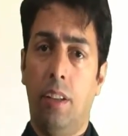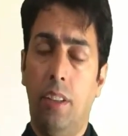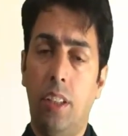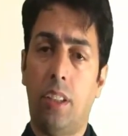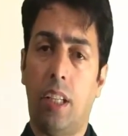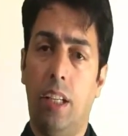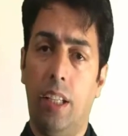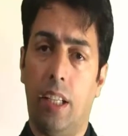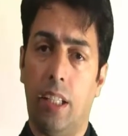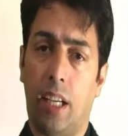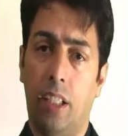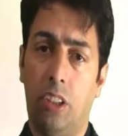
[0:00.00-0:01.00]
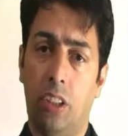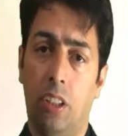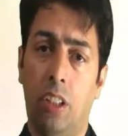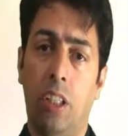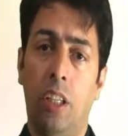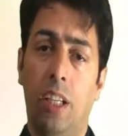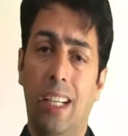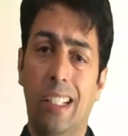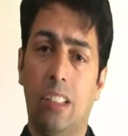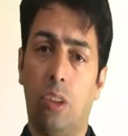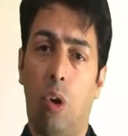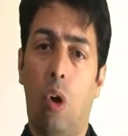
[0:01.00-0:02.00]
this clinical condition
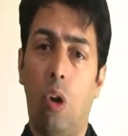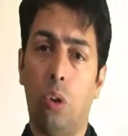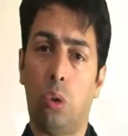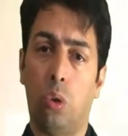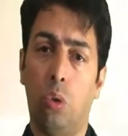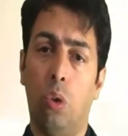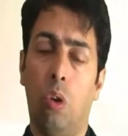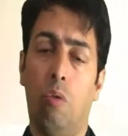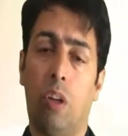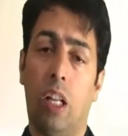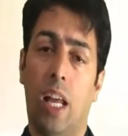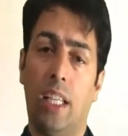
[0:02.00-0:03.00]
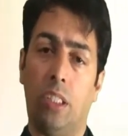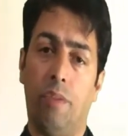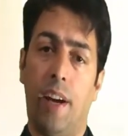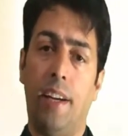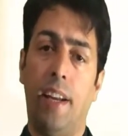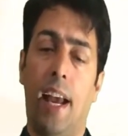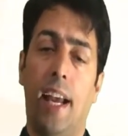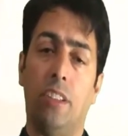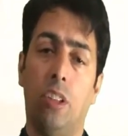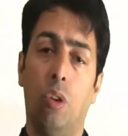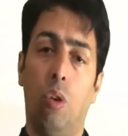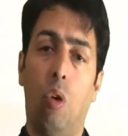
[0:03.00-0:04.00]
is also classified
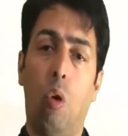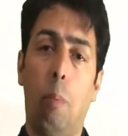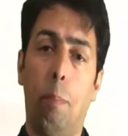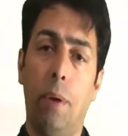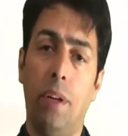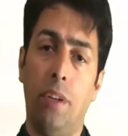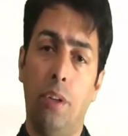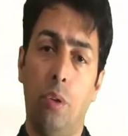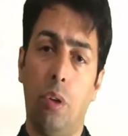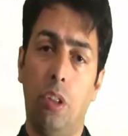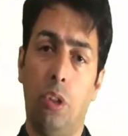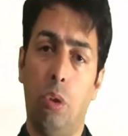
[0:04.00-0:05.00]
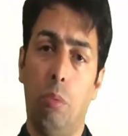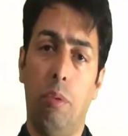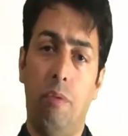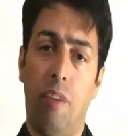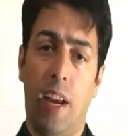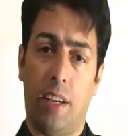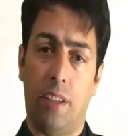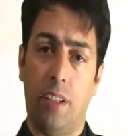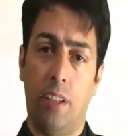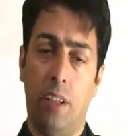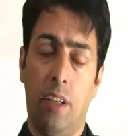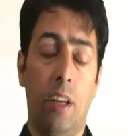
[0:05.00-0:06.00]
as an open neural tube
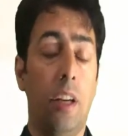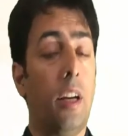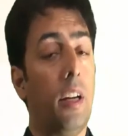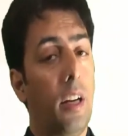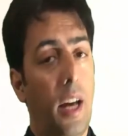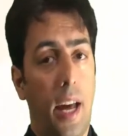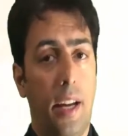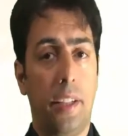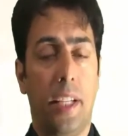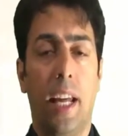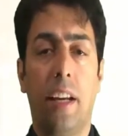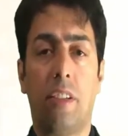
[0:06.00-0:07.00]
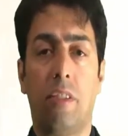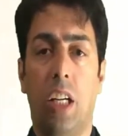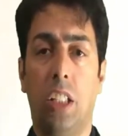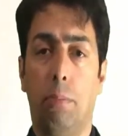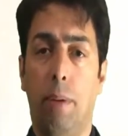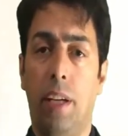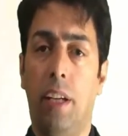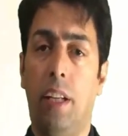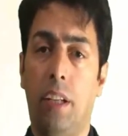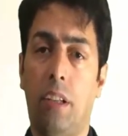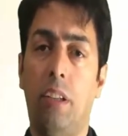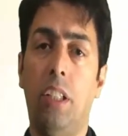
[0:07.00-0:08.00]
defect and characterized by
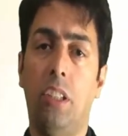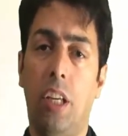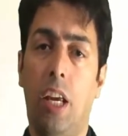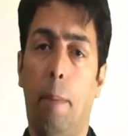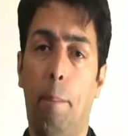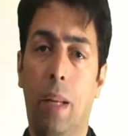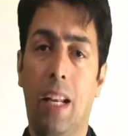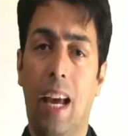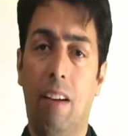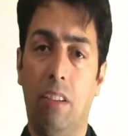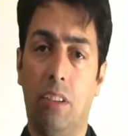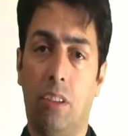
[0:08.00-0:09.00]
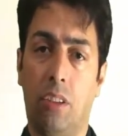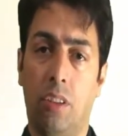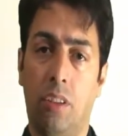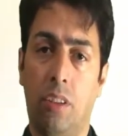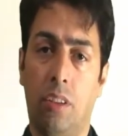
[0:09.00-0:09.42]
increased A F P levels.